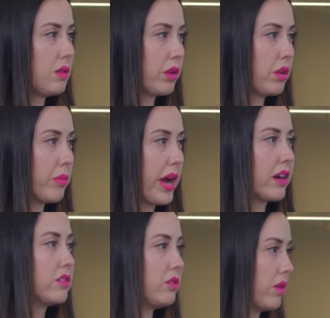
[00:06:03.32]
see one of your
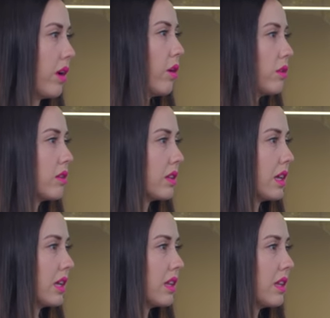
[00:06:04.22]
bags you know yeah
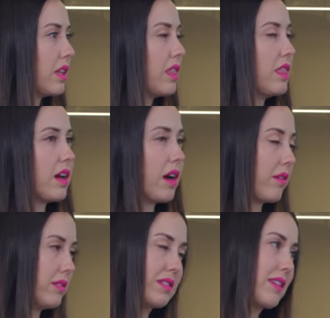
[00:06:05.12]
like and
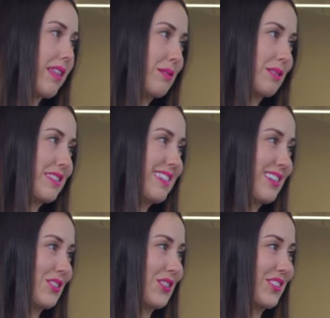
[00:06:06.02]
obviously that was
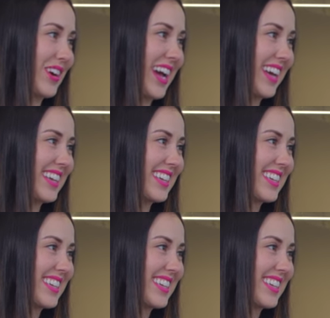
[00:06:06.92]
intentional right